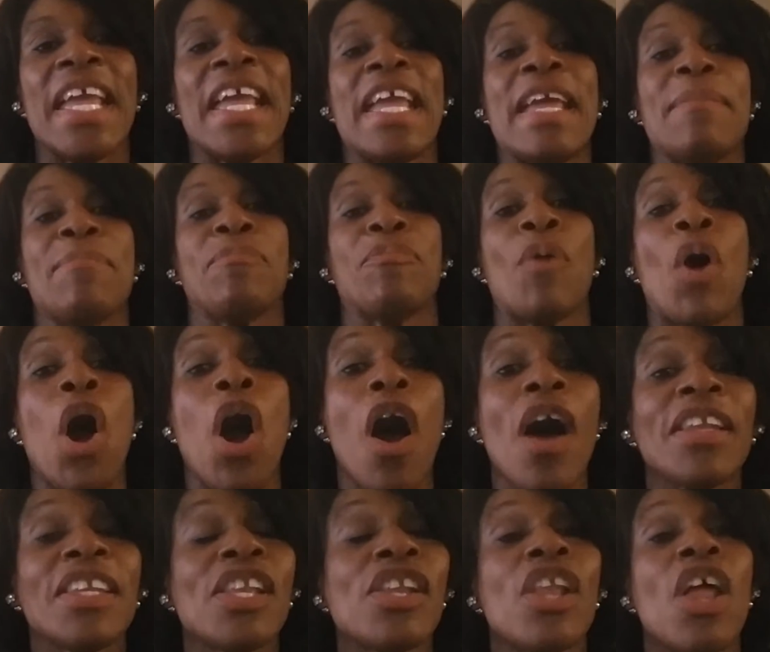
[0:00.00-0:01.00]
it
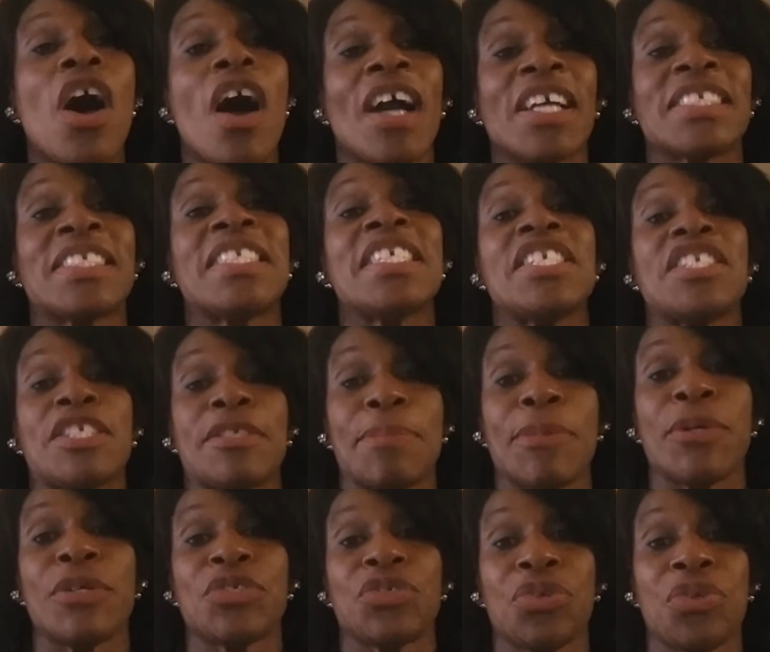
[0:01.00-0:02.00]
unlocks these
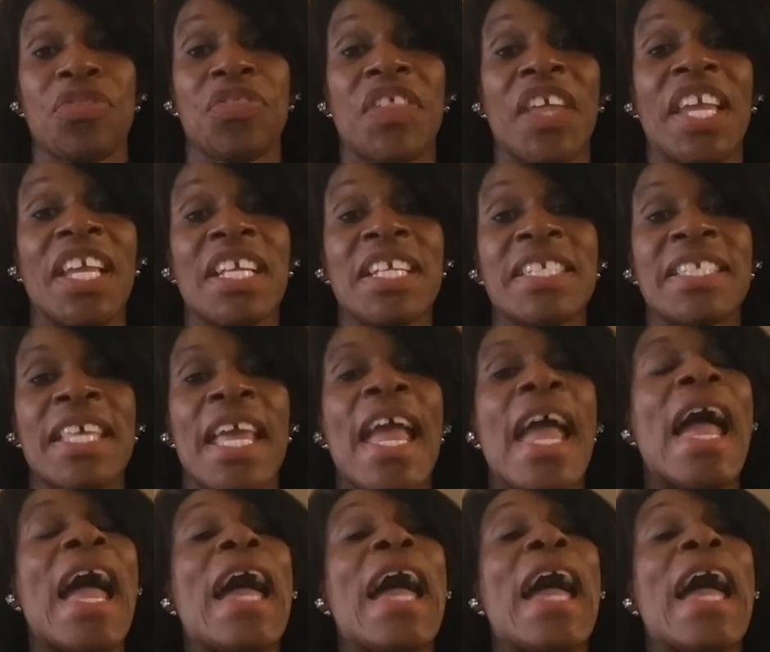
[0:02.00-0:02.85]
spiritual things